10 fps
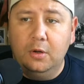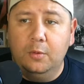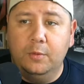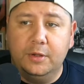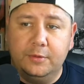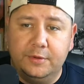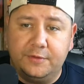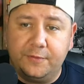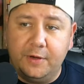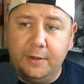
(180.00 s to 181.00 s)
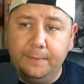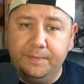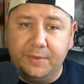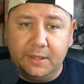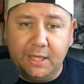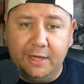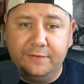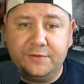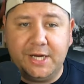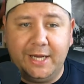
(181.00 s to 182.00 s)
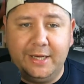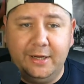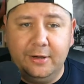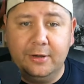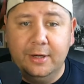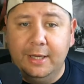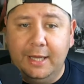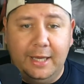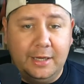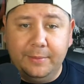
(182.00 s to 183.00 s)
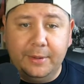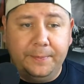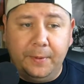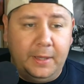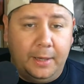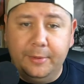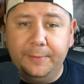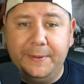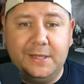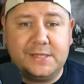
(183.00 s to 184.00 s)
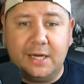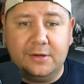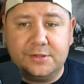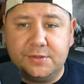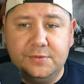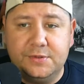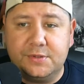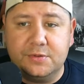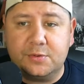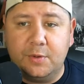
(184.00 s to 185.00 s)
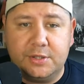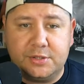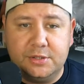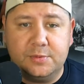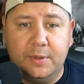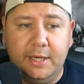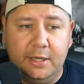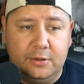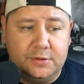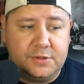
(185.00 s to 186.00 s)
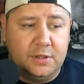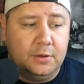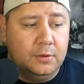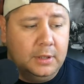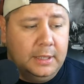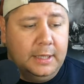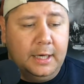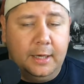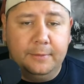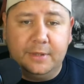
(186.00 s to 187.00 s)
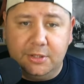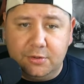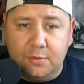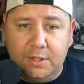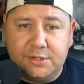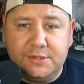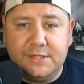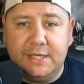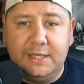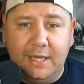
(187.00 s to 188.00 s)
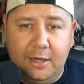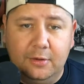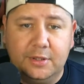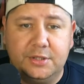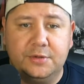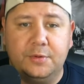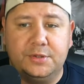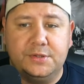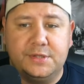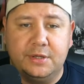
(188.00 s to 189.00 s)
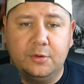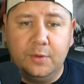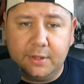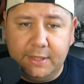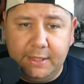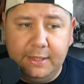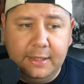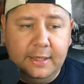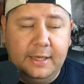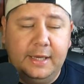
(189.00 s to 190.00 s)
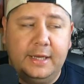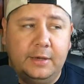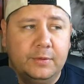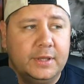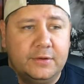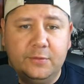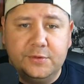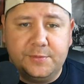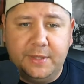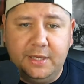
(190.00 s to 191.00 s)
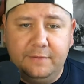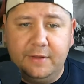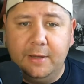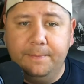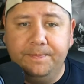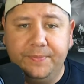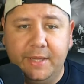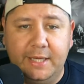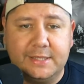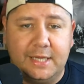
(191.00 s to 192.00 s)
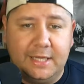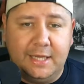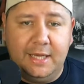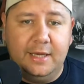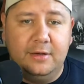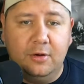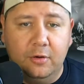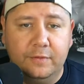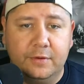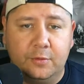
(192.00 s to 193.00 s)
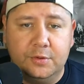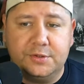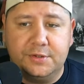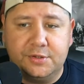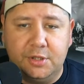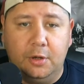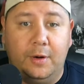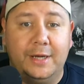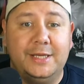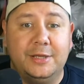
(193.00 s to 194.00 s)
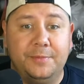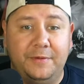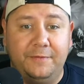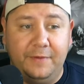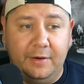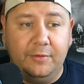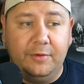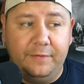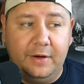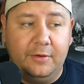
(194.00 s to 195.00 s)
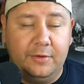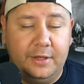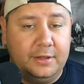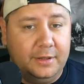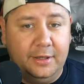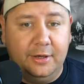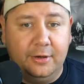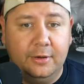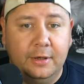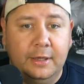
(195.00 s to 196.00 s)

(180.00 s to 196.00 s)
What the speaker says: whether it's from the live chat here, and I'm going to peace out as soon as those questions run out. So, get your questions in now, get your questions in quickly, and I will get to as many of them as I can over the course of the show. I need to be very, very clear